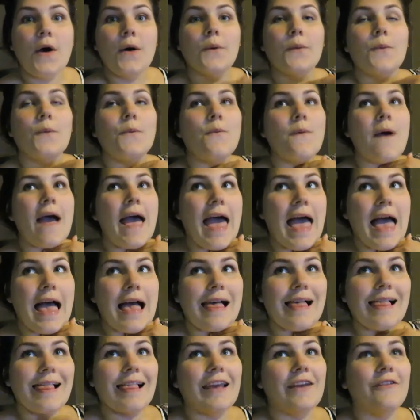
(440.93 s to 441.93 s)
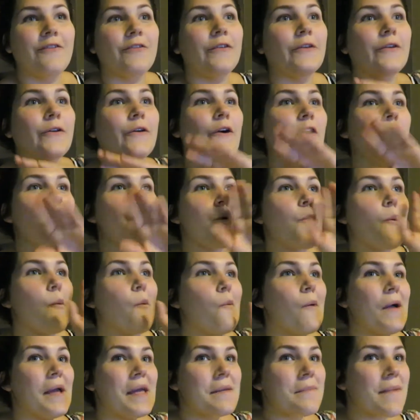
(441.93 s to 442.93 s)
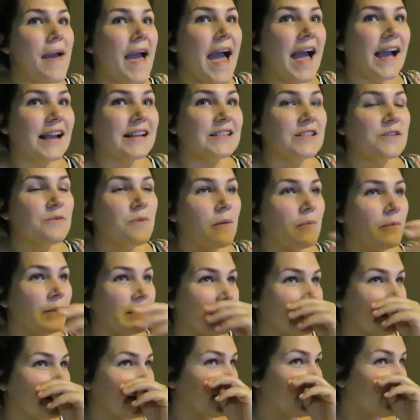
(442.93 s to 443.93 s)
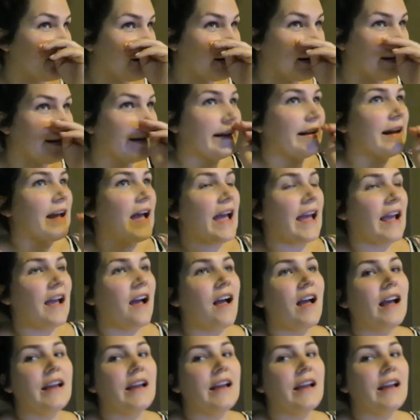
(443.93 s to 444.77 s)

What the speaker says: Well, if you go way back to when we started, I